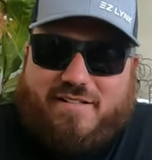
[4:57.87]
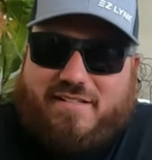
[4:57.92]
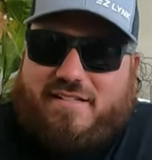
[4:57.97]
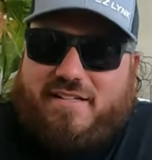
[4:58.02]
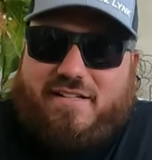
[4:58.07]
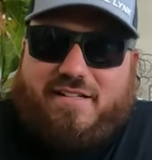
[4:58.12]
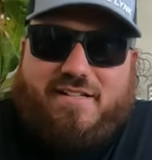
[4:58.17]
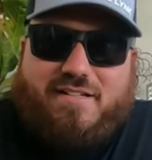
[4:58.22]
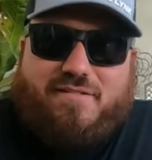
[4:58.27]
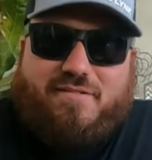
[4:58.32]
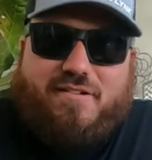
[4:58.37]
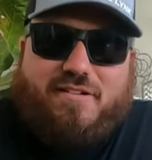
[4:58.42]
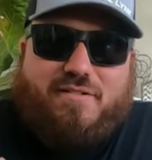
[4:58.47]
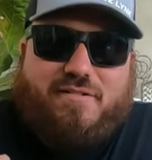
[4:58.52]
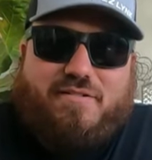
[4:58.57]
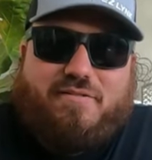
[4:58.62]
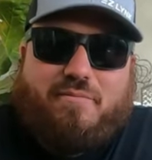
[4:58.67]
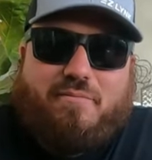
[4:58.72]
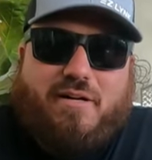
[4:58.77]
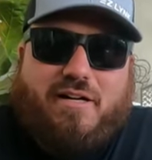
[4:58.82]
setting or you
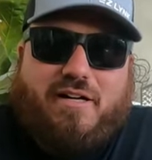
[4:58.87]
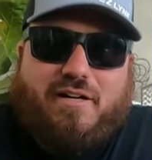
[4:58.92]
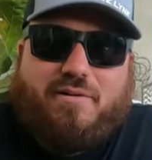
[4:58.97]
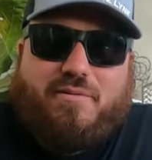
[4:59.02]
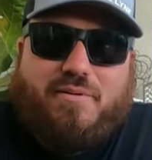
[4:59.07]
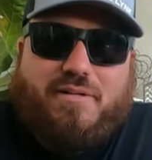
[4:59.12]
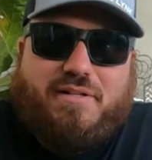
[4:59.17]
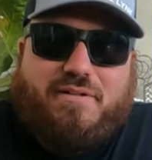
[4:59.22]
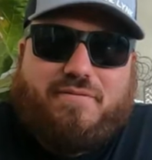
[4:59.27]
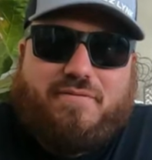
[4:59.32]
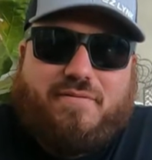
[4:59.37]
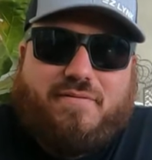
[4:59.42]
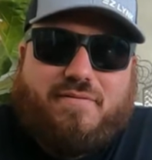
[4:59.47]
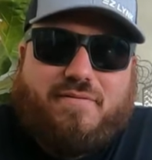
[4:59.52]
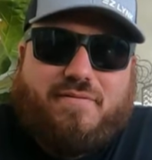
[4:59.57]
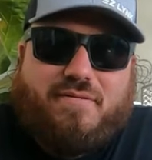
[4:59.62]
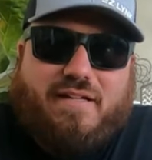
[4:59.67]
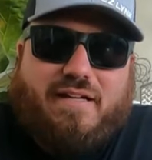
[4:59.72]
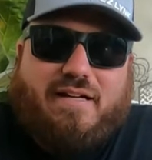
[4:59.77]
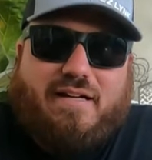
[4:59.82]
don't have a microwave
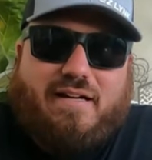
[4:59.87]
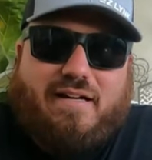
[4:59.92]
like,